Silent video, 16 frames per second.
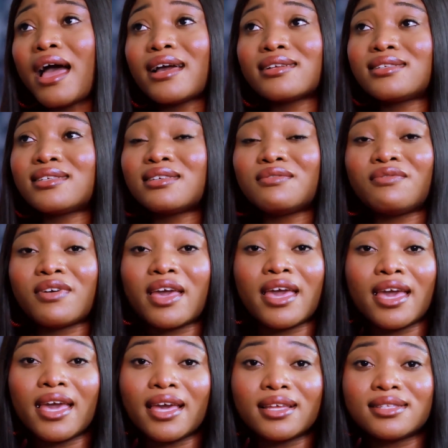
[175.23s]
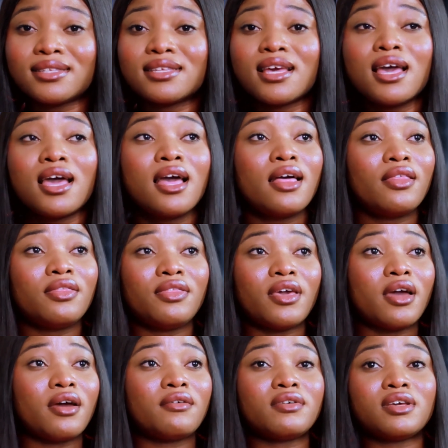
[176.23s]
Activate,
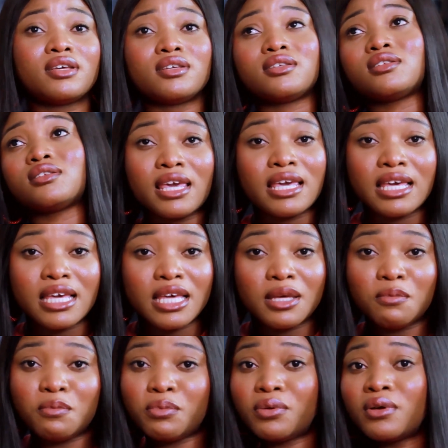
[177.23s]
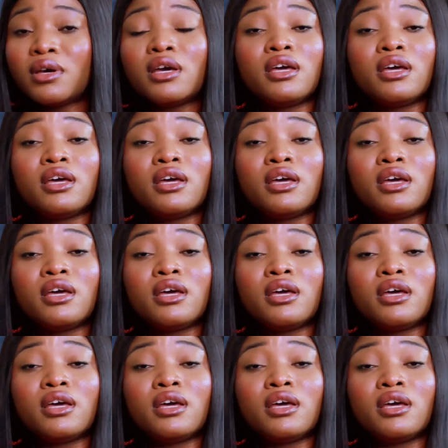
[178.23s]
there is Keep,